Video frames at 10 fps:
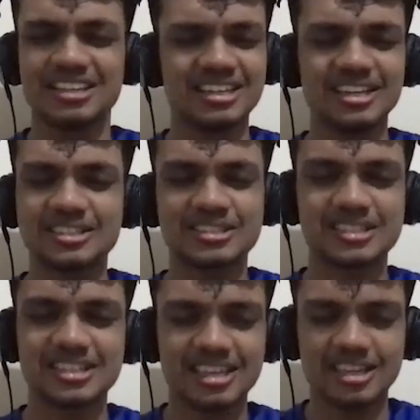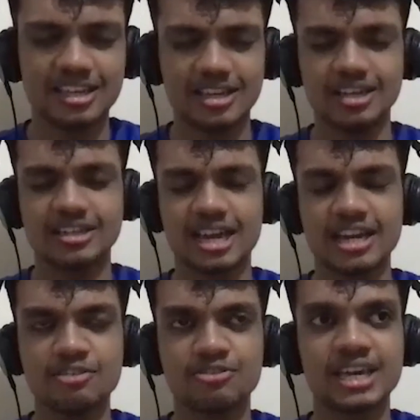It
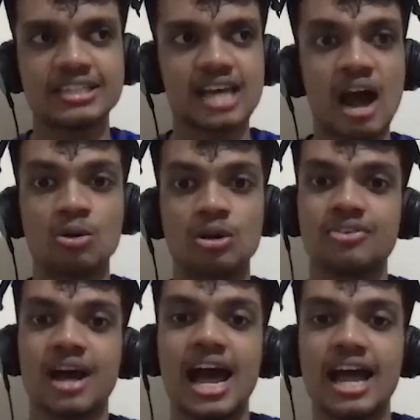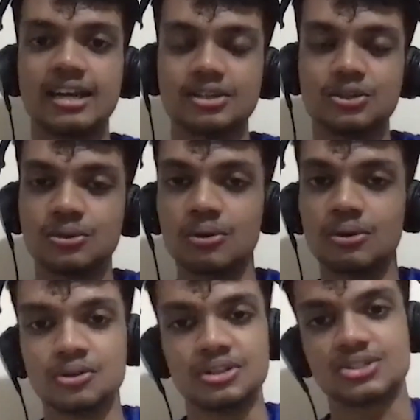kind of gets out of hand, and you go
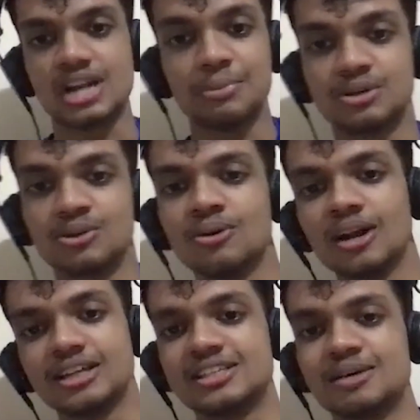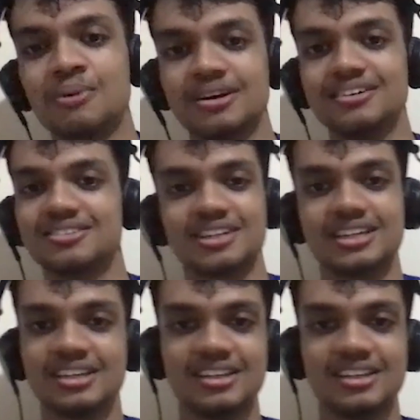into this rabbit hole at some point, right?